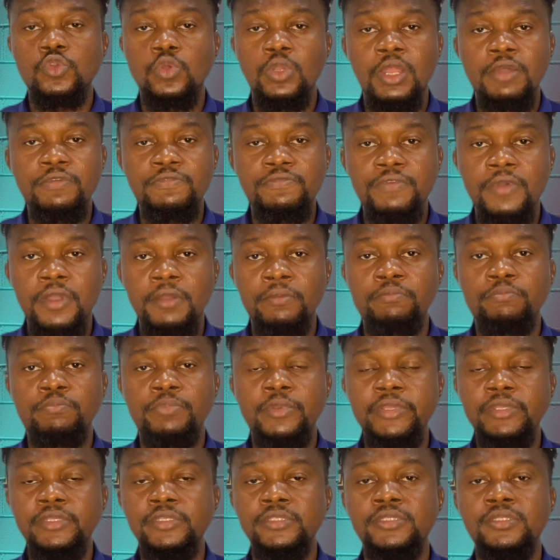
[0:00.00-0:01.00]
a solar farm,
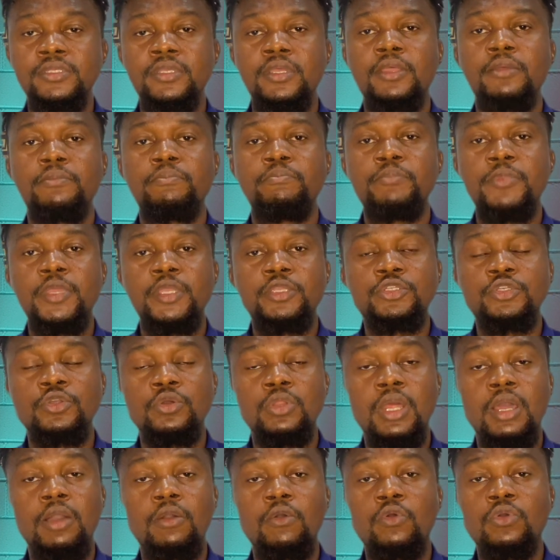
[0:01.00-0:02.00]
please make
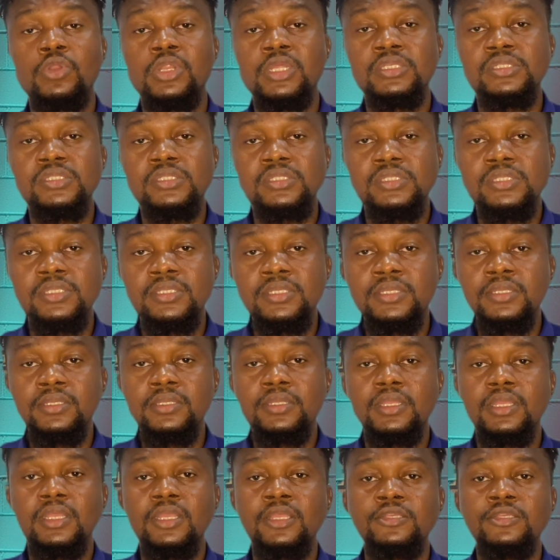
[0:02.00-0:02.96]
sure that honesty